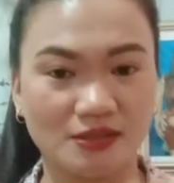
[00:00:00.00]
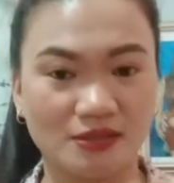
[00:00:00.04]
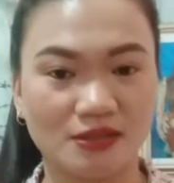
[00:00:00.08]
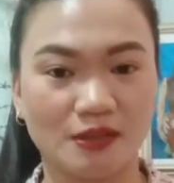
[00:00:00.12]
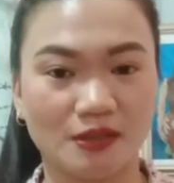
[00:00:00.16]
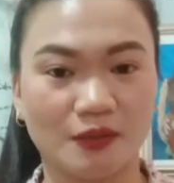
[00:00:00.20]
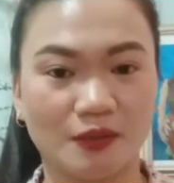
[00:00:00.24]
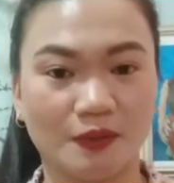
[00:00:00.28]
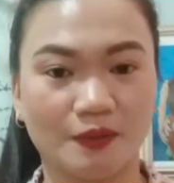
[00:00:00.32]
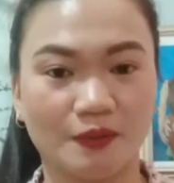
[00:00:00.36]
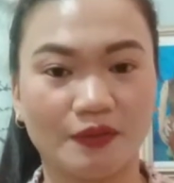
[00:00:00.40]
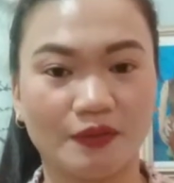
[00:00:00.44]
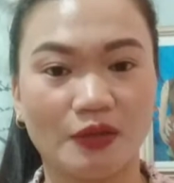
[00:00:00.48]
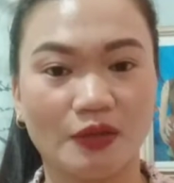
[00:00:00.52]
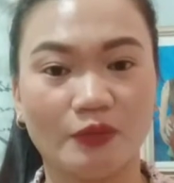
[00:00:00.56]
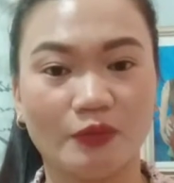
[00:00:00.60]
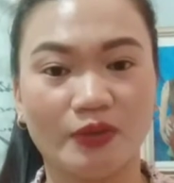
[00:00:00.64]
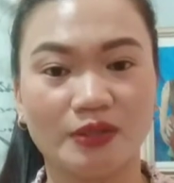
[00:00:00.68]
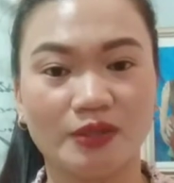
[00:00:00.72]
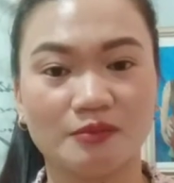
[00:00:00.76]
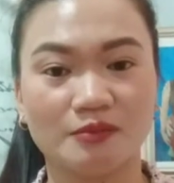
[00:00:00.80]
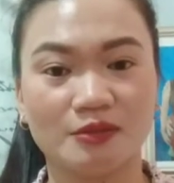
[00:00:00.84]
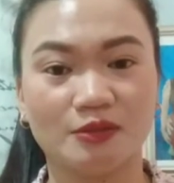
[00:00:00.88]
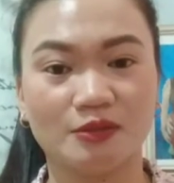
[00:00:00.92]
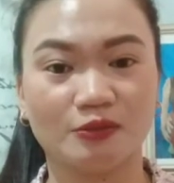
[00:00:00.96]
so they
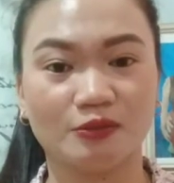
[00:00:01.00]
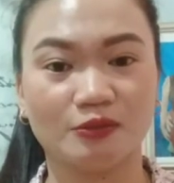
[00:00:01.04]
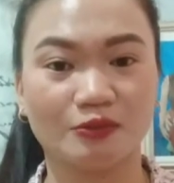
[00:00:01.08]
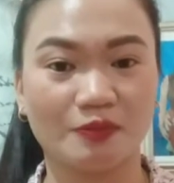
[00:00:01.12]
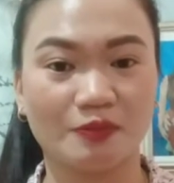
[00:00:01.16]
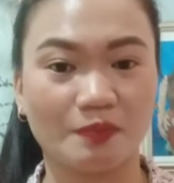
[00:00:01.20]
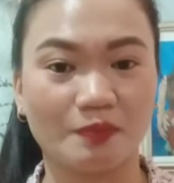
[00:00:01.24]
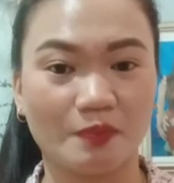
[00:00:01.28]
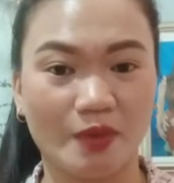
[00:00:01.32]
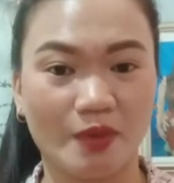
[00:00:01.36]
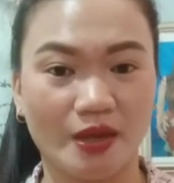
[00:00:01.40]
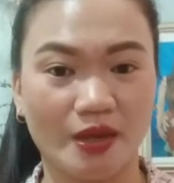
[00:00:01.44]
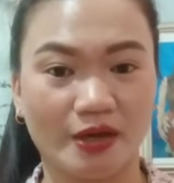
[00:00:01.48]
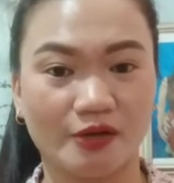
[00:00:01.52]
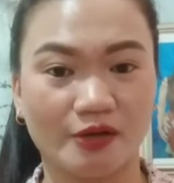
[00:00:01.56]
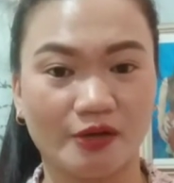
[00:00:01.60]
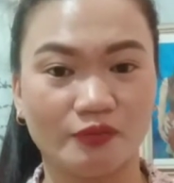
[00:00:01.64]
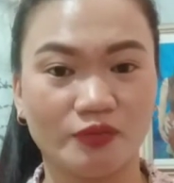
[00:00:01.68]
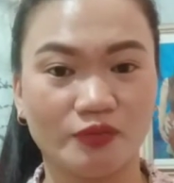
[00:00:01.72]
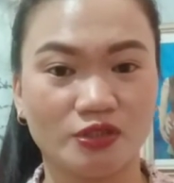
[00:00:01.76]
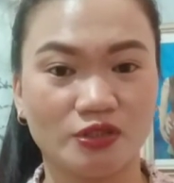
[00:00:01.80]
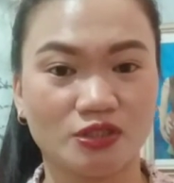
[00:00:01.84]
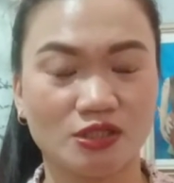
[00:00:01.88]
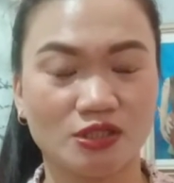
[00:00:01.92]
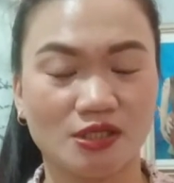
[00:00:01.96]
want me to compare
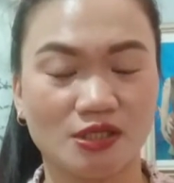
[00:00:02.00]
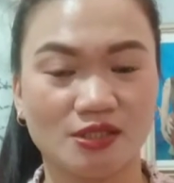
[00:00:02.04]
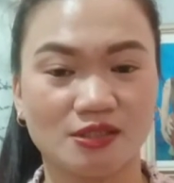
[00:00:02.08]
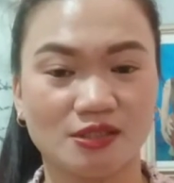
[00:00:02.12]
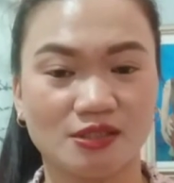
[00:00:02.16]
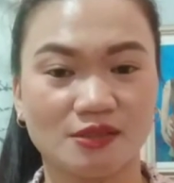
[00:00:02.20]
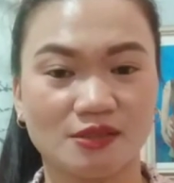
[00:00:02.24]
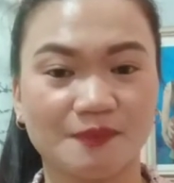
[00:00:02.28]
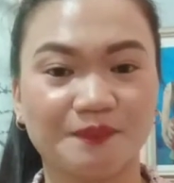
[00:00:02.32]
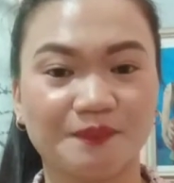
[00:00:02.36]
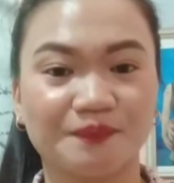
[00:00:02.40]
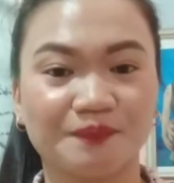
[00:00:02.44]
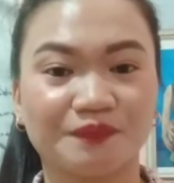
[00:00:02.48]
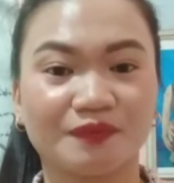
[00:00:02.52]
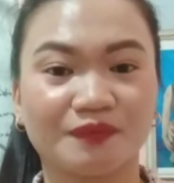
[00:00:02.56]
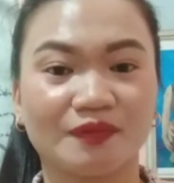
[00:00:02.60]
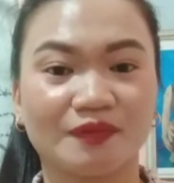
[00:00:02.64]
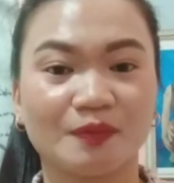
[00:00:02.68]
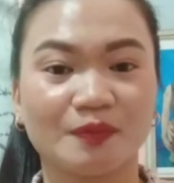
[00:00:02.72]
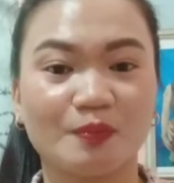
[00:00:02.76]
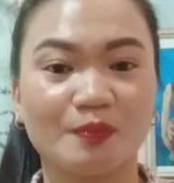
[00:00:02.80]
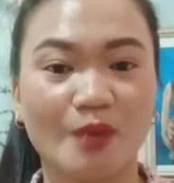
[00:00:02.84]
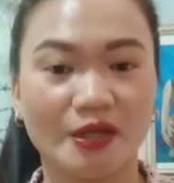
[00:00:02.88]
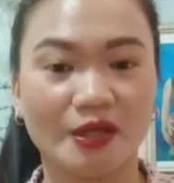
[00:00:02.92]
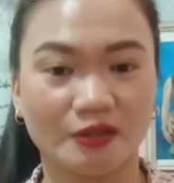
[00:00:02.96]
which is
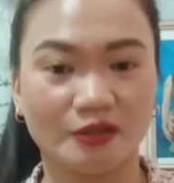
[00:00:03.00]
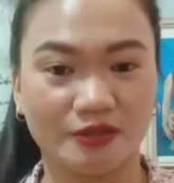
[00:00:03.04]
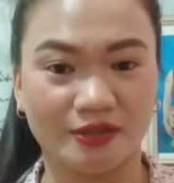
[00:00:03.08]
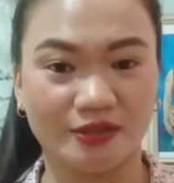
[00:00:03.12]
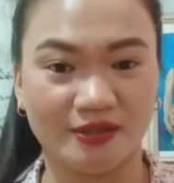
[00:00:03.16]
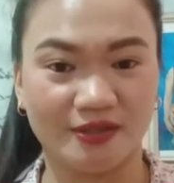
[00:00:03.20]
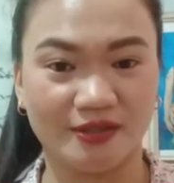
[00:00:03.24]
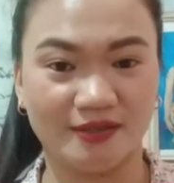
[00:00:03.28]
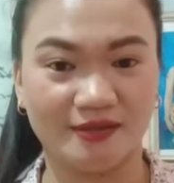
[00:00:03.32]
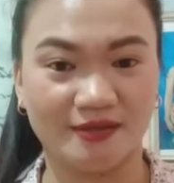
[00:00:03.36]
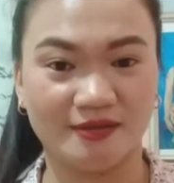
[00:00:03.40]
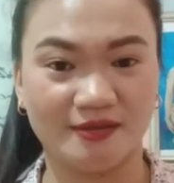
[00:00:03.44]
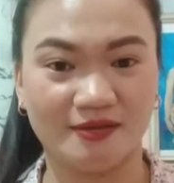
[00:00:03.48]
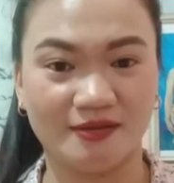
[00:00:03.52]
better,